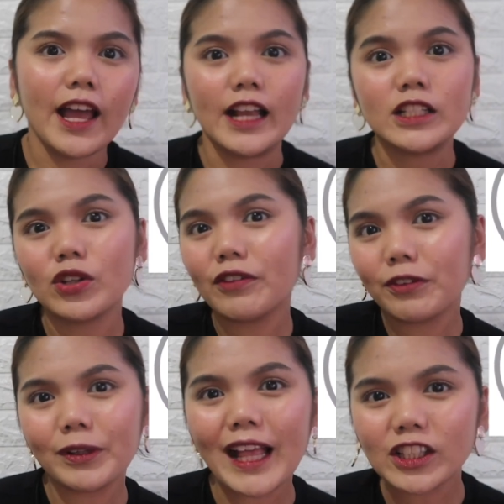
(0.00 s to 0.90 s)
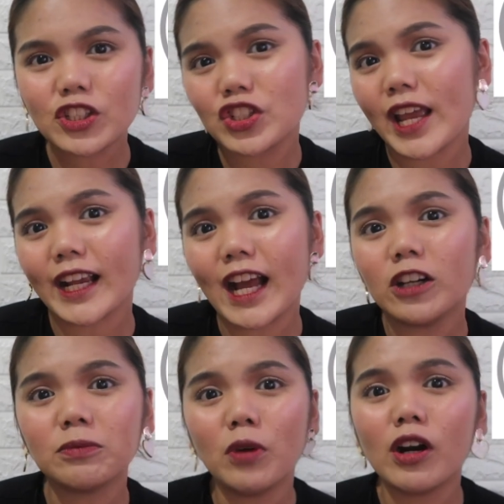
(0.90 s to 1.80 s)
Ayan, so if you would like to check
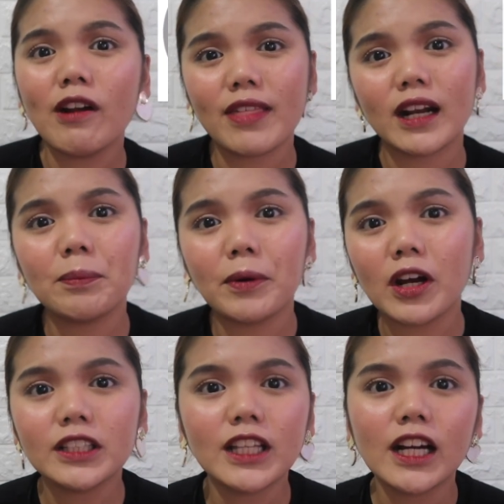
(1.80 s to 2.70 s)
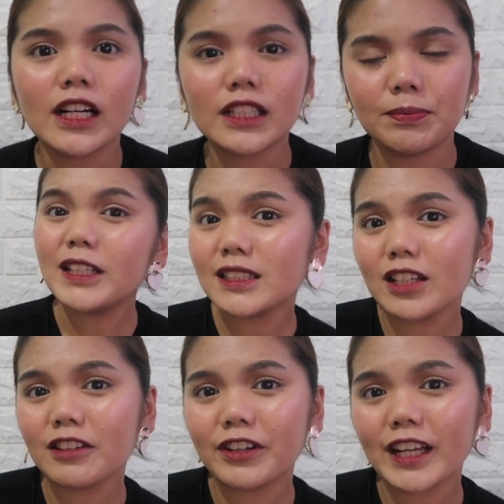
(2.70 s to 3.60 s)
out more of their products, please
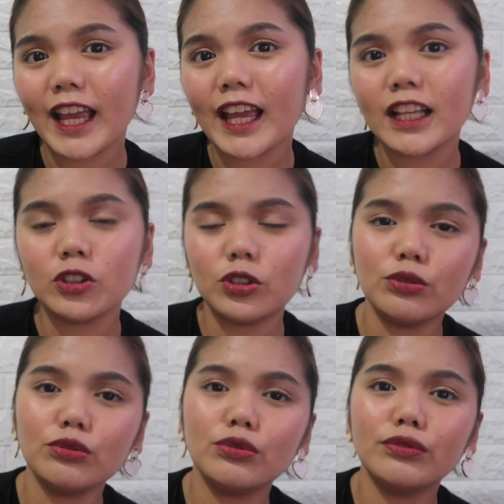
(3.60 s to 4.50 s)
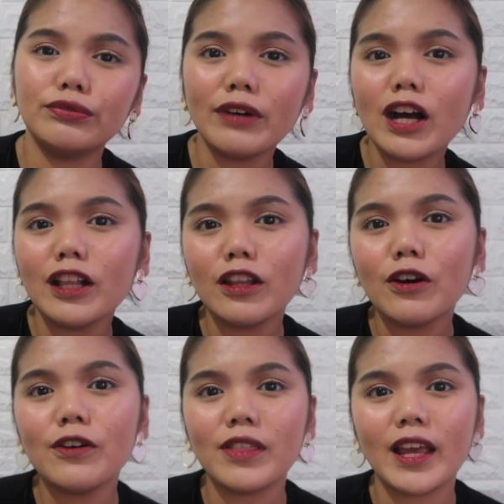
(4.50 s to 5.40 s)
don't forget to
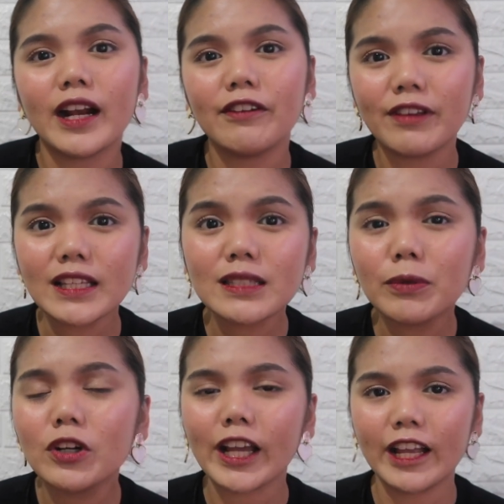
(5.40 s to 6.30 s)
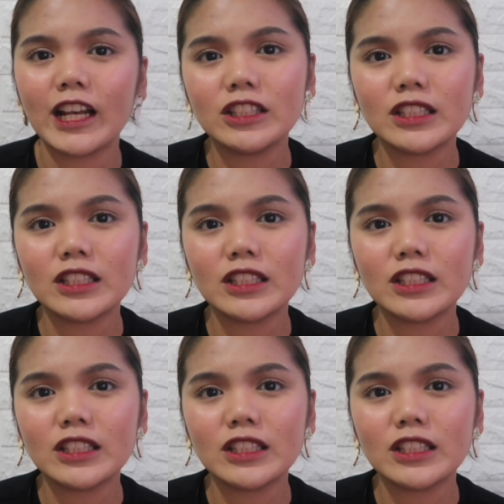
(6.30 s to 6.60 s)
follow their Facebook and